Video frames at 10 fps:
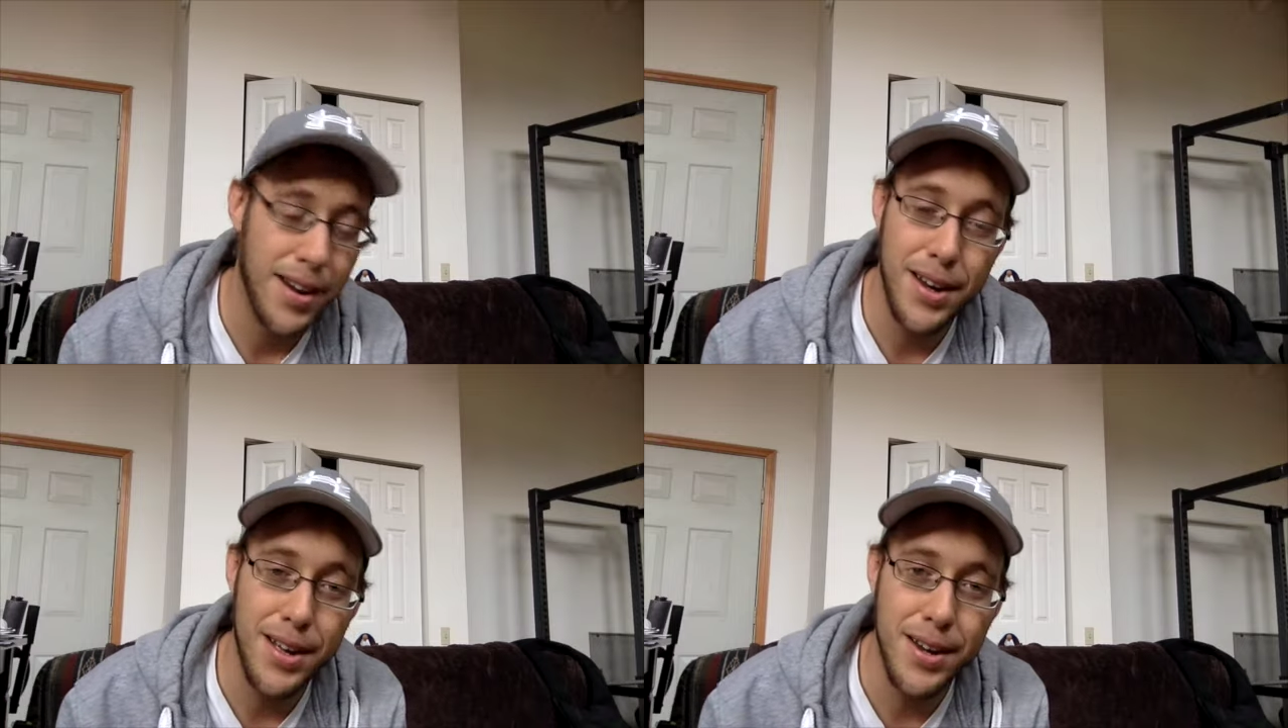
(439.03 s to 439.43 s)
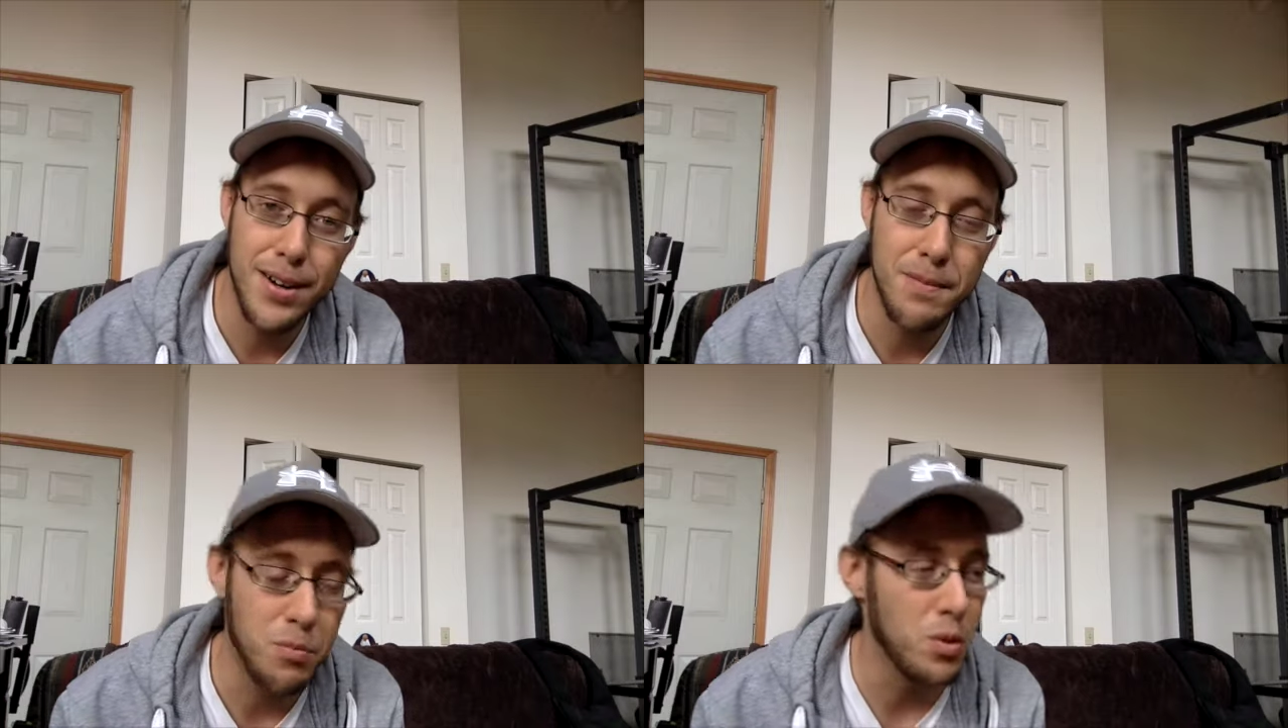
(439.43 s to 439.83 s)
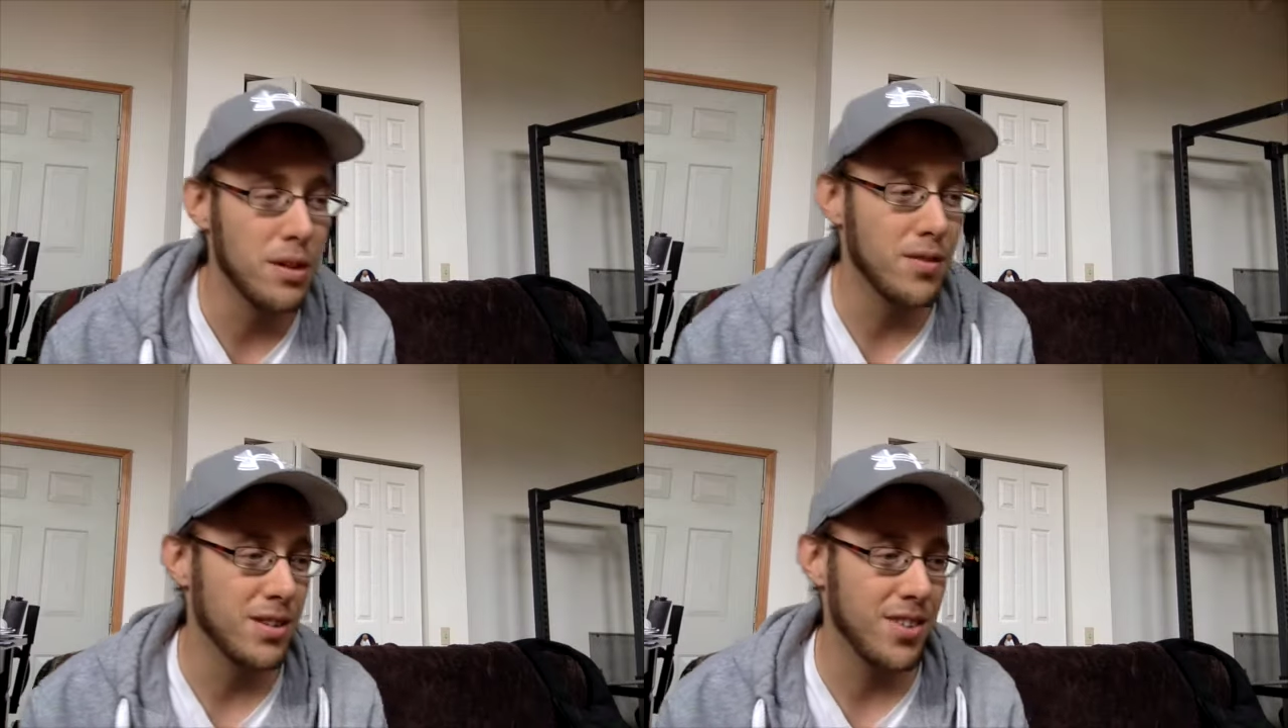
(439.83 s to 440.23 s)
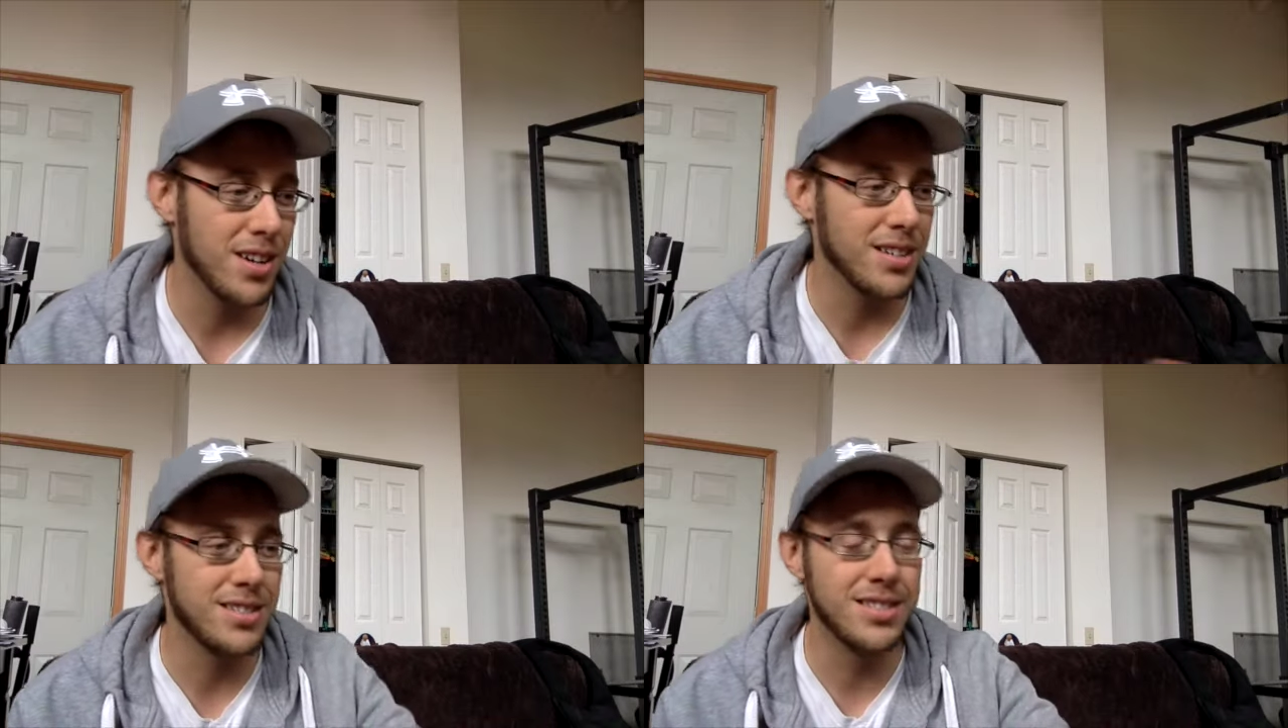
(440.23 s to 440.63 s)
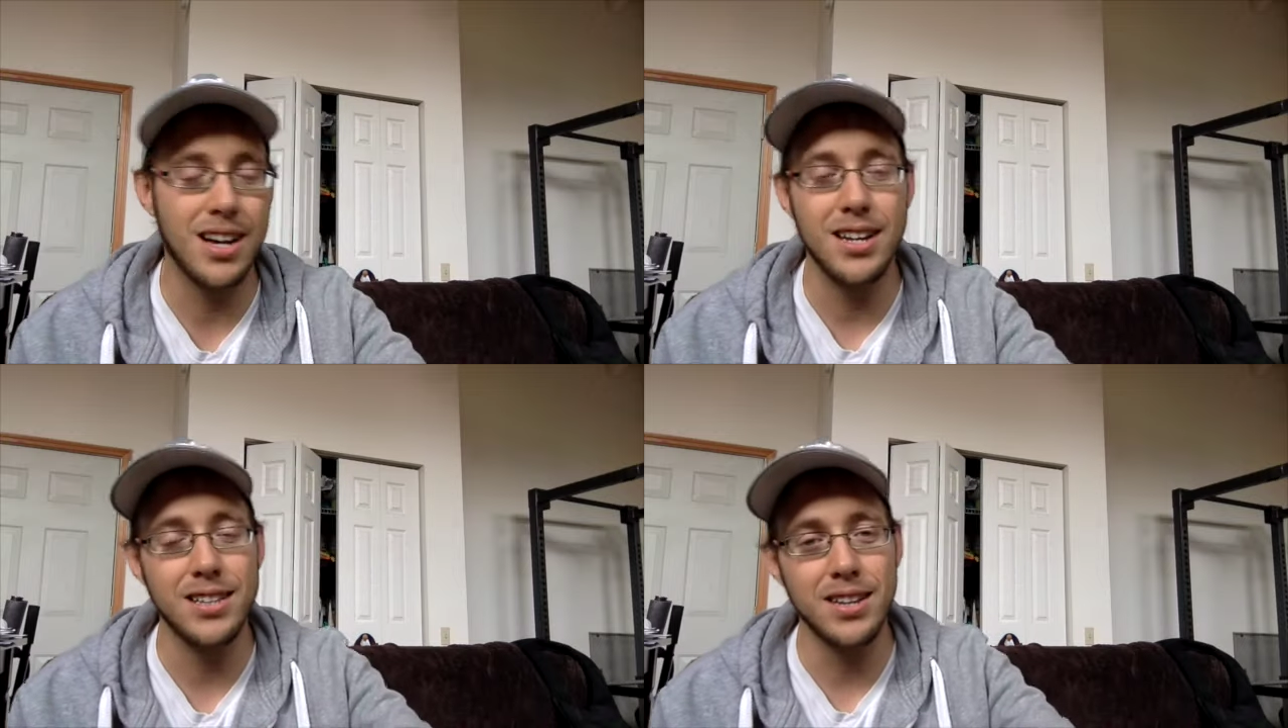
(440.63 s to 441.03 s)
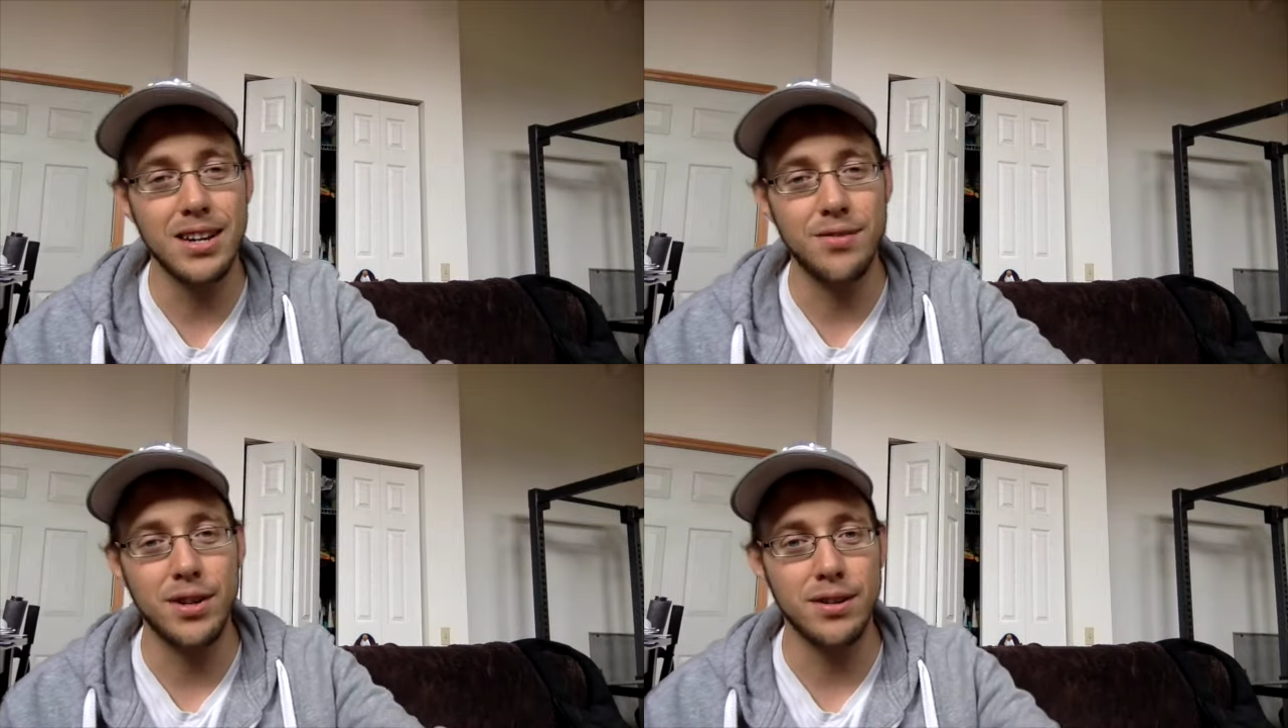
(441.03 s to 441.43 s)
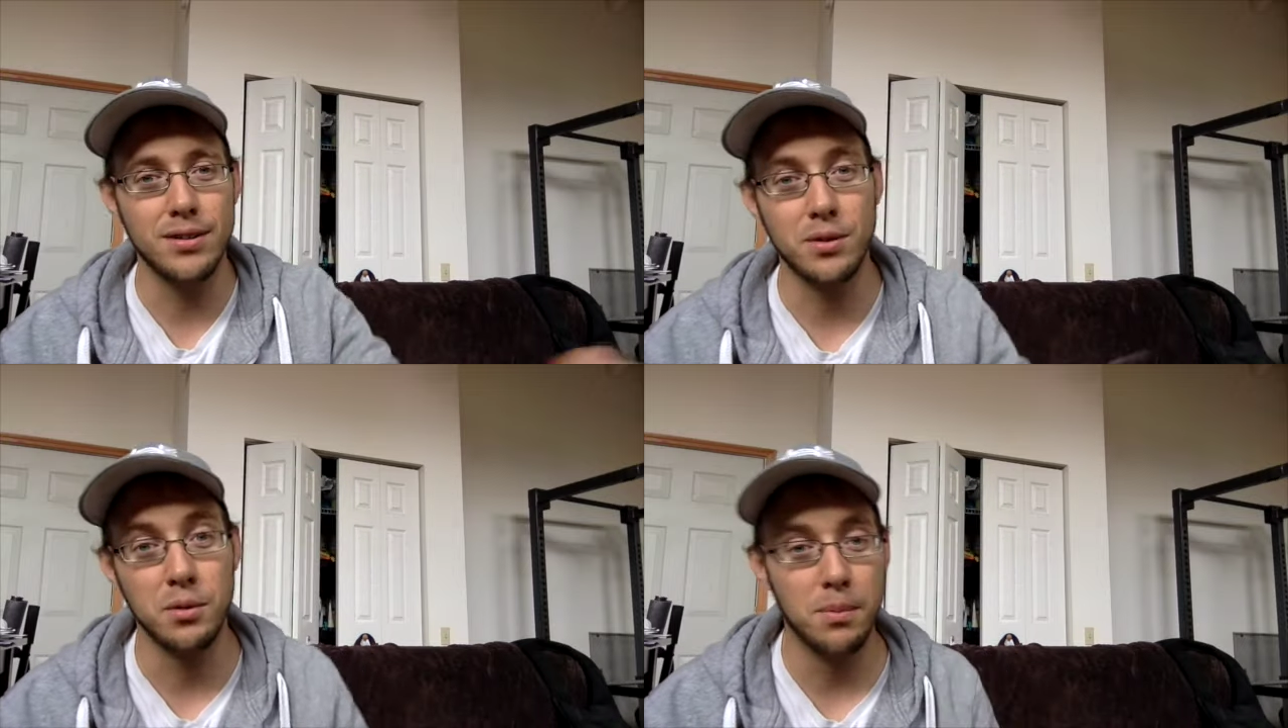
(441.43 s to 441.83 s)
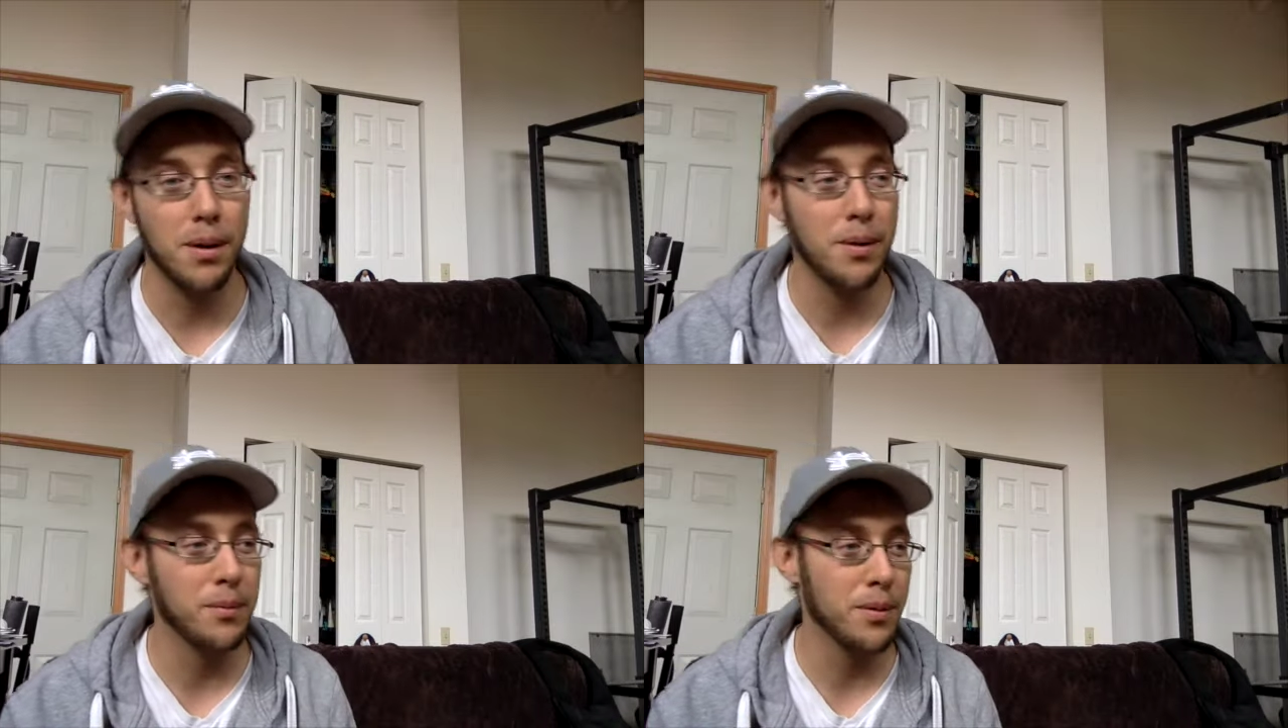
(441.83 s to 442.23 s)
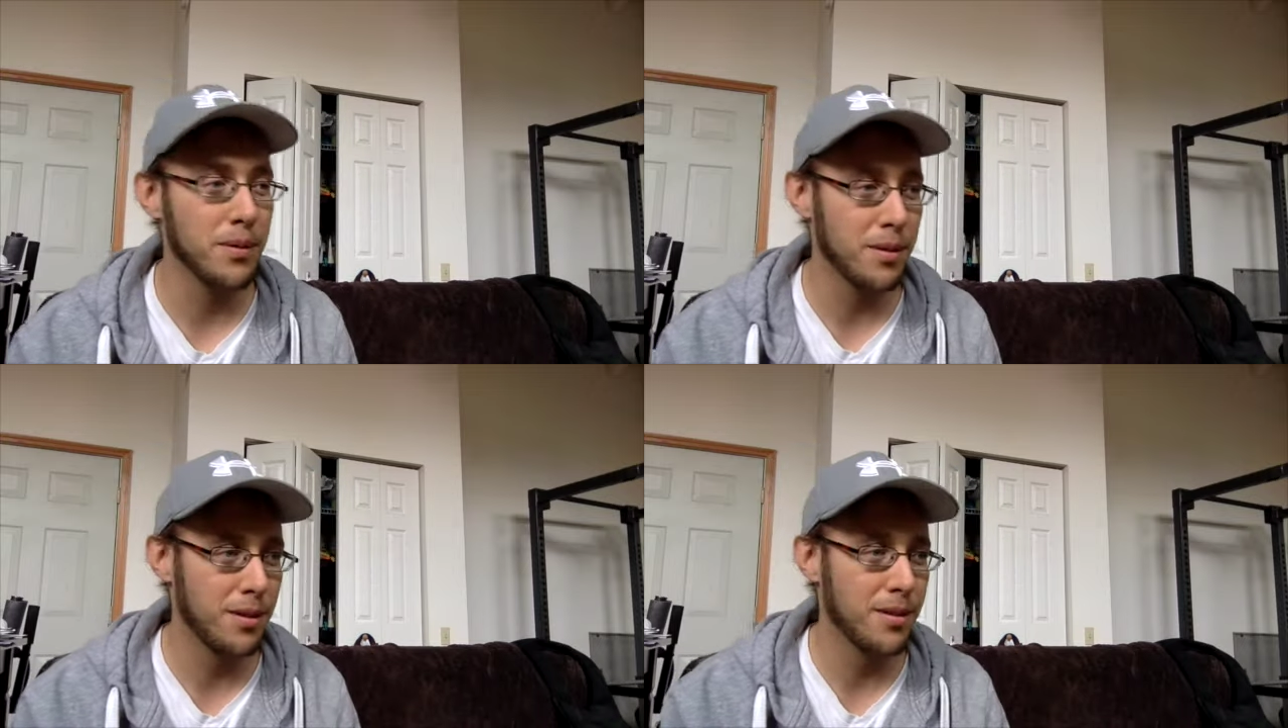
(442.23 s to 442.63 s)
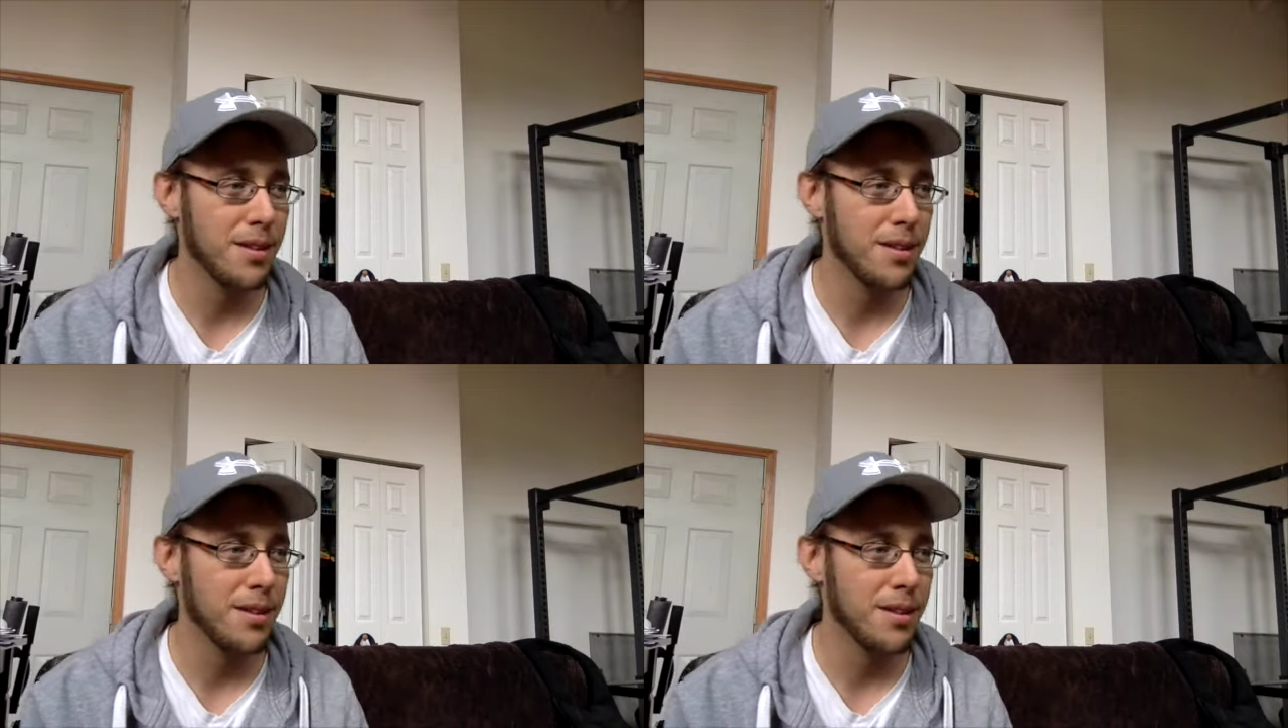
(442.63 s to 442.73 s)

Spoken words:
I know we live in a very exciting life here in the coupon world.